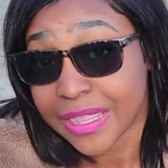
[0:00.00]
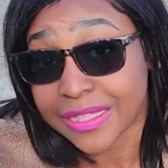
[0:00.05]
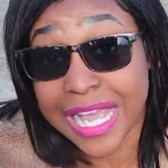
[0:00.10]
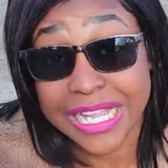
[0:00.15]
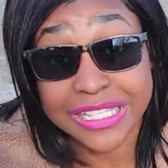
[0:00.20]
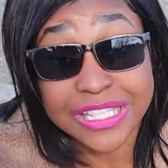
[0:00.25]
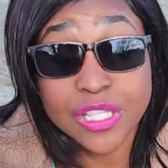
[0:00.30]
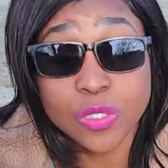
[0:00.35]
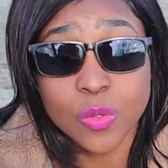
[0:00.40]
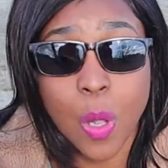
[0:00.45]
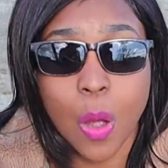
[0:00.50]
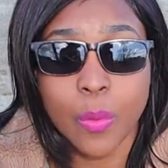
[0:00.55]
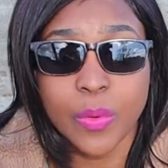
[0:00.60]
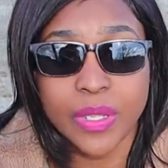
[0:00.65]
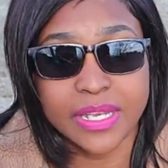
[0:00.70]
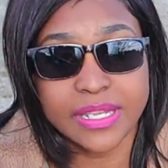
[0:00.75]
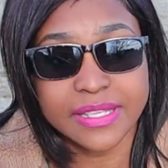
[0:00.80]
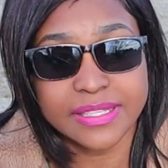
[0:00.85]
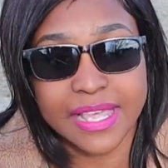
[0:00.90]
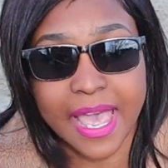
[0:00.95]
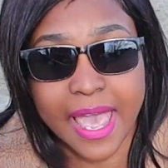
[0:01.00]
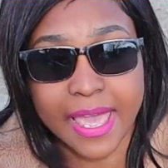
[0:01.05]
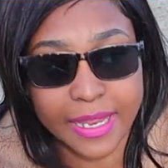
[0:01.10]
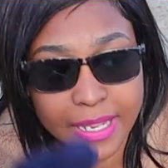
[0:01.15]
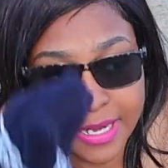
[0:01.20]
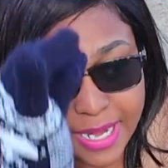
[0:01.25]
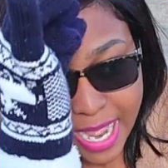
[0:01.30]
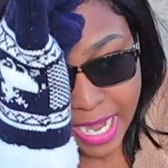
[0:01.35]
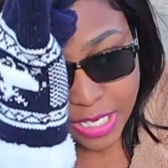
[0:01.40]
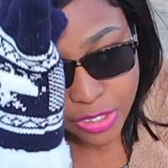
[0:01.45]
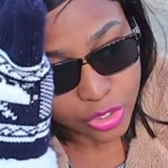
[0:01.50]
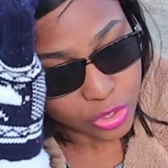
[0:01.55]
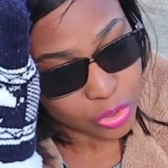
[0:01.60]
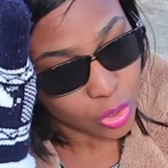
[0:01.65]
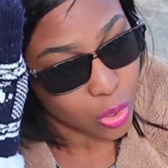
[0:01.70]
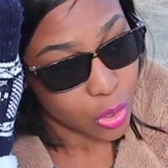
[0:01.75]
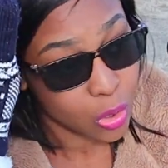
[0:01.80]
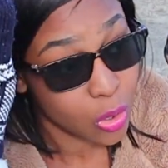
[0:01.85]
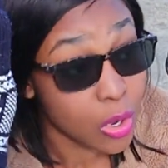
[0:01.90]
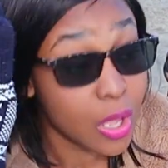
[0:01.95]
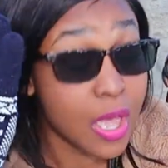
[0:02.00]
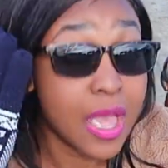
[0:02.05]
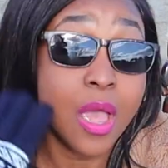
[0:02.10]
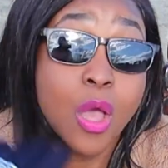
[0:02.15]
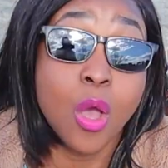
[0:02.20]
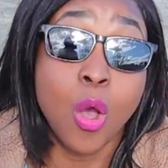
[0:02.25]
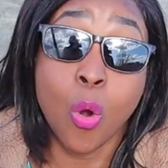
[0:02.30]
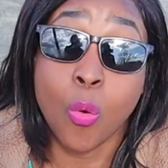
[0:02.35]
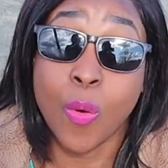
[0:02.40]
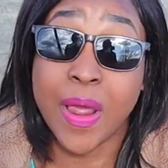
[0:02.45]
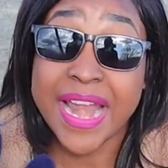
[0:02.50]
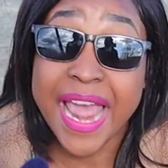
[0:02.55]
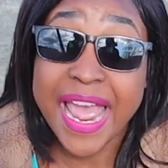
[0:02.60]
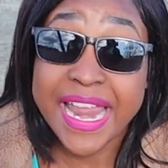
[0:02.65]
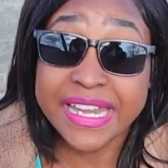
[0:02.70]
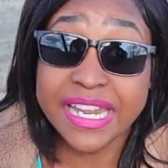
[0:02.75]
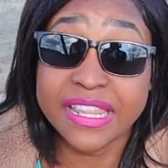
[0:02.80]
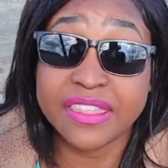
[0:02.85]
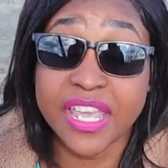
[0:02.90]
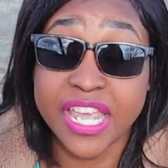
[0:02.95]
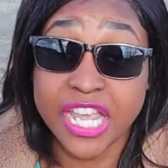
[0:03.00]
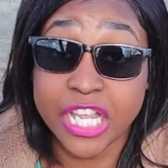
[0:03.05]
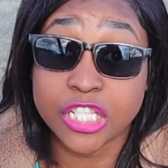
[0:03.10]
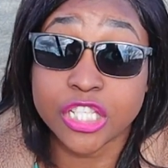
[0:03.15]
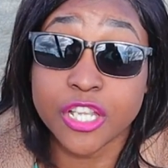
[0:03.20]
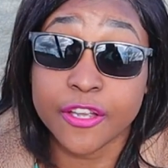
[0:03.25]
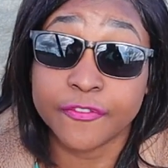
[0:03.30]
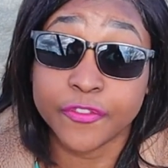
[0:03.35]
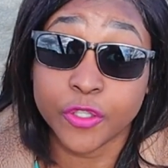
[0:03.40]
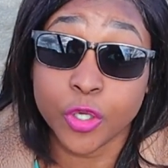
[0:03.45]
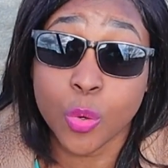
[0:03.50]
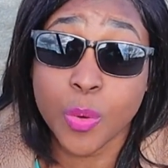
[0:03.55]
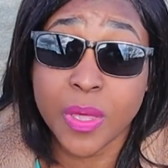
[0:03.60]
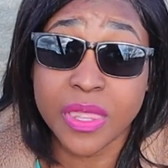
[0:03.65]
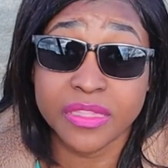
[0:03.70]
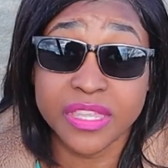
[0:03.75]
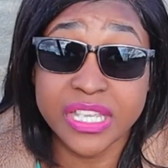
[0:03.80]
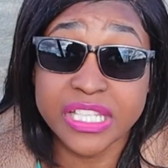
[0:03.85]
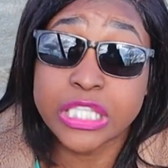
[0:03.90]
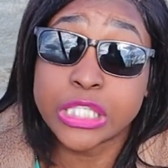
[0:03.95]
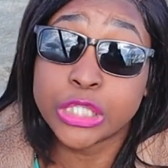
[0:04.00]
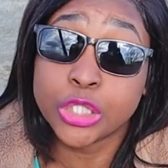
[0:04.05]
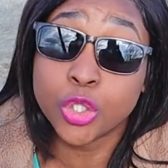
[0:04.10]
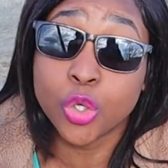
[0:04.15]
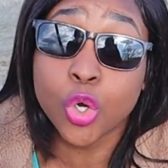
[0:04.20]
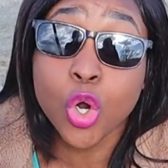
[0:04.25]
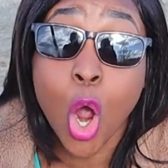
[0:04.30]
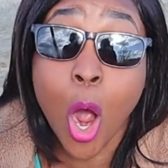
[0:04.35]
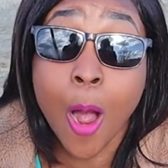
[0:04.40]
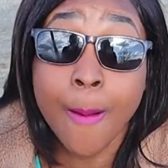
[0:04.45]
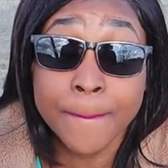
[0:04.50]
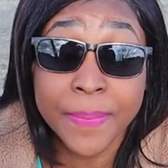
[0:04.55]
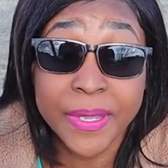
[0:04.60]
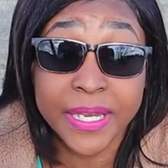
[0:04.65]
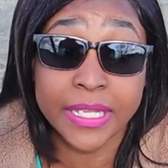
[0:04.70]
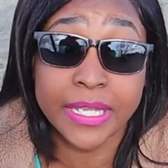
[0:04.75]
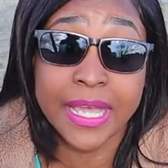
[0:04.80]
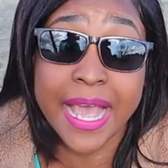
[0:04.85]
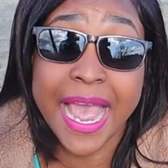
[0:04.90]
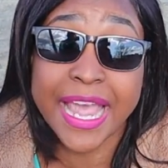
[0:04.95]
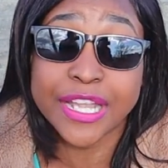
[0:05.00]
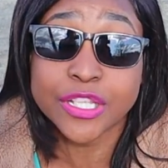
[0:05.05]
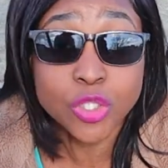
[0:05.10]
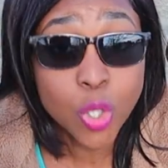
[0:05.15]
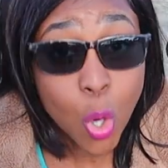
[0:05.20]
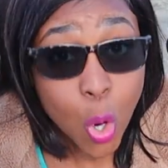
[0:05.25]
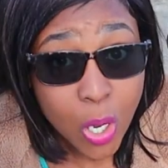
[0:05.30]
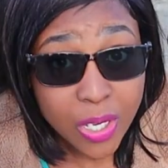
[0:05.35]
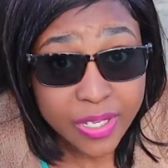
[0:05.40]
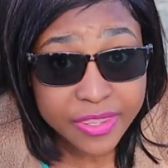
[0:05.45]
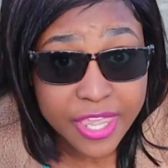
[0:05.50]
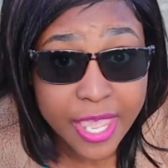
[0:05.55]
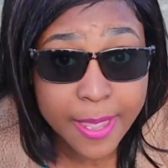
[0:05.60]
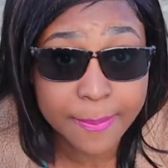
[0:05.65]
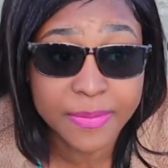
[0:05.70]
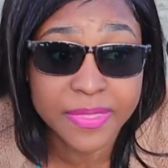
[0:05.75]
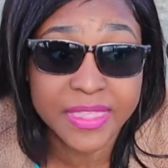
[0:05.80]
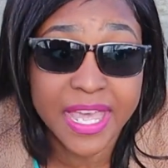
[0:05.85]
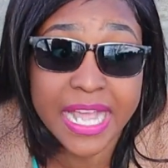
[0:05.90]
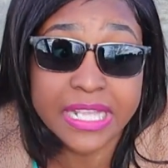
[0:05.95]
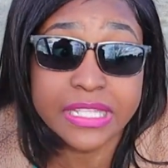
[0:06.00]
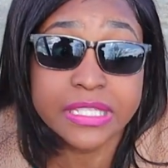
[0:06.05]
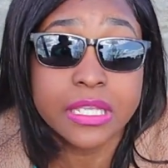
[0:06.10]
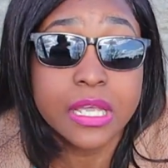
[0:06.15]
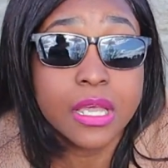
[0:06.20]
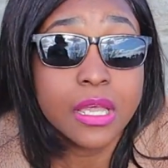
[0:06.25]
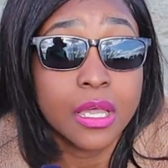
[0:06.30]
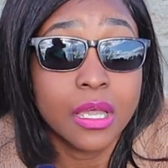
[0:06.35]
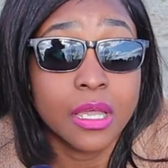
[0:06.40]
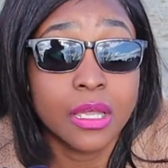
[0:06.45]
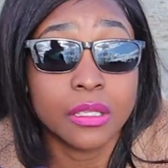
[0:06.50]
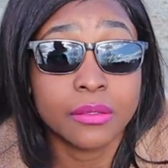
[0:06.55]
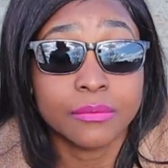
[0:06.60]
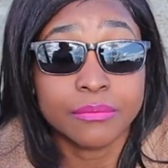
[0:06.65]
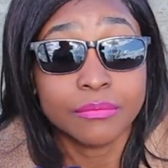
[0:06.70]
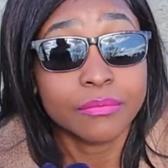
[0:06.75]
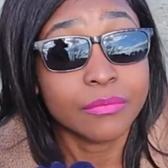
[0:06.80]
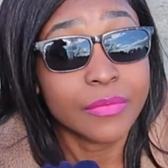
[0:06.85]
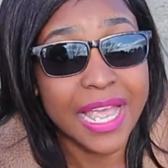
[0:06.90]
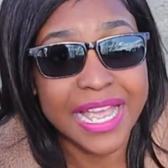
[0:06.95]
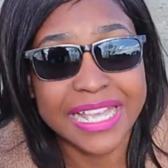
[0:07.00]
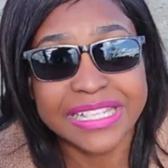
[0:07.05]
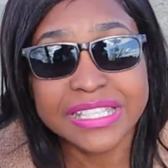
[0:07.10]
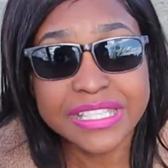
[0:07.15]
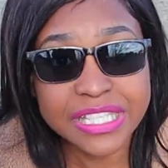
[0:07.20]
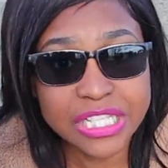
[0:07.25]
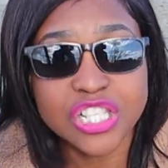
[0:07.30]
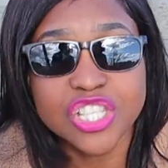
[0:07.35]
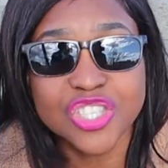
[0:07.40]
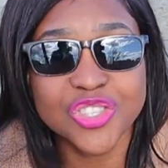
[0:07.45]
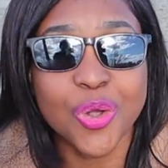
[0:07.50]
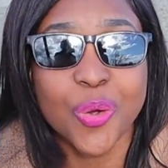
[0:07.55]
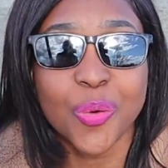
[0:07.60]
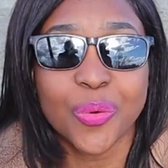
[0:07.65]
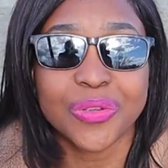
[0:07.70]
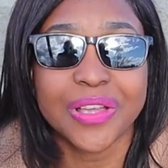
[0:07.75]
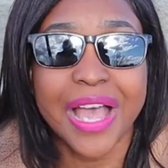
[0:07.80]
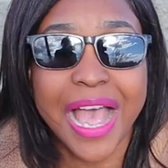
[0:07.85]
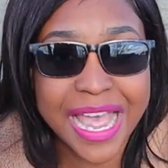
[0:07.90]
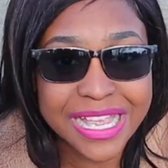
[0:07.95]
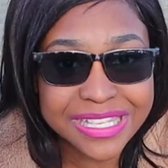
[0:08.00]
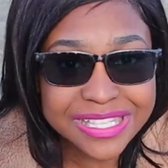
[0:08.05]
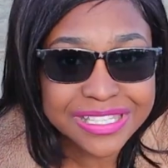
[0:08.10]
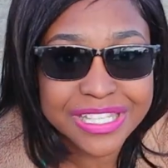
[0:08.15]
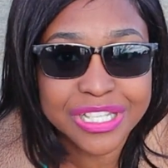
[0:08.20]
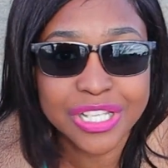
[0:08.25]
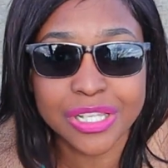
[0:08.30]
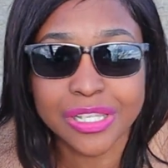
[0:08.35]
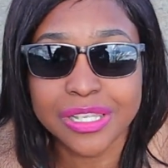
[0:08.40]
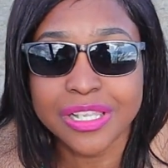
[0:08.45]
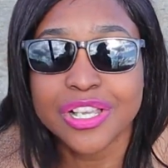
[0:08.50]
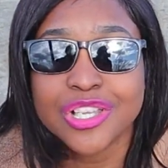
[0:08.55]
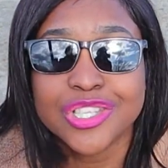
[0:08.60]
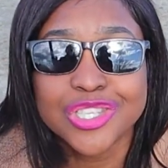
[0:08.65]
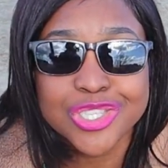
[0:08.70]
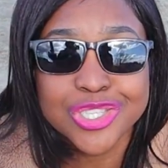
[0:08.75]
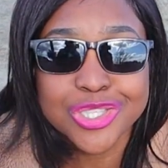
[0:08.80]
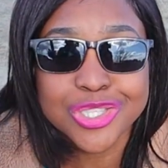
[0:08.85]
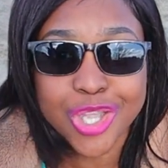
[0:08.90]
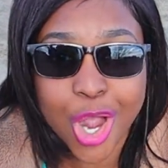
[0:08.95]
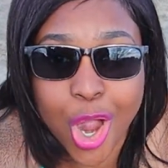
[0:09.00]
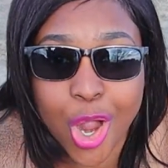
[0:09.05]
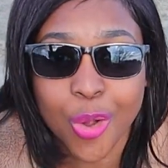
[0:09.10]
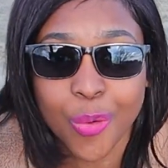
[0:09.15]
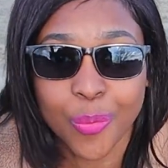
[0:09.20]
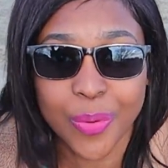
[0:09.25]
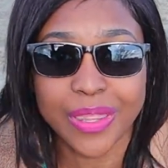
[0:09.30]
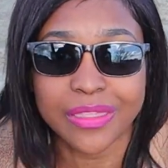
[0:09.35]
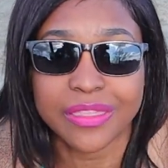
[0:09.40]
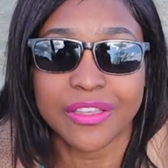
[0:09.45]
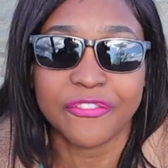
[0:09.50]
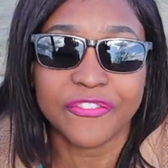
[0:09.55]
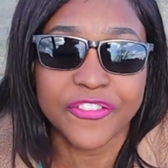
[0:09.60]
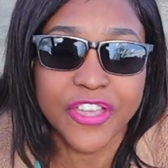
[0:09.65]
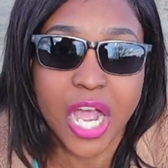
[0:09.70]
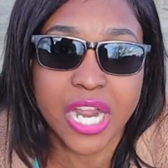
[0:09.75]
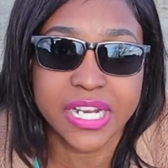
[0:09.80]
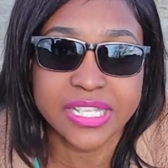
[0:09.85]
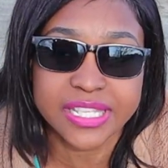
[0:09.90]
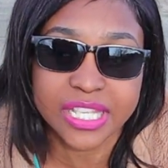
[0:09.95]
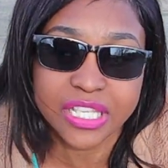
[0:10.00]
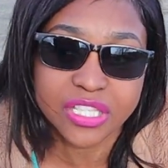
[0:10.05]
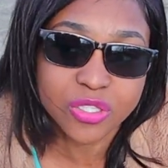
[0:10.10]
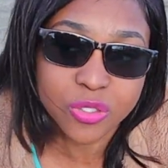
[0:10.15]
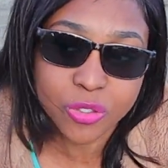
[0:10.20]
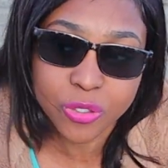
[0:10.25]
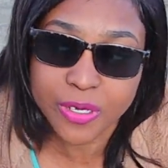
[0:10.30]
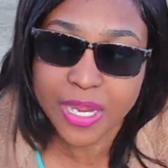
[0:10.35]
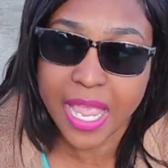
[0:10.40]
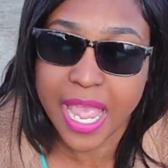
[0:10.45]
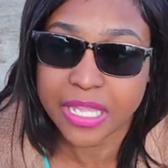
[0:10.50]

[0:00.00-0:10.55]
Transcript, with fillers: that is what we decided. And so when I did the interview with this new company, I told them that I still stuck I still stuck with the fiance story.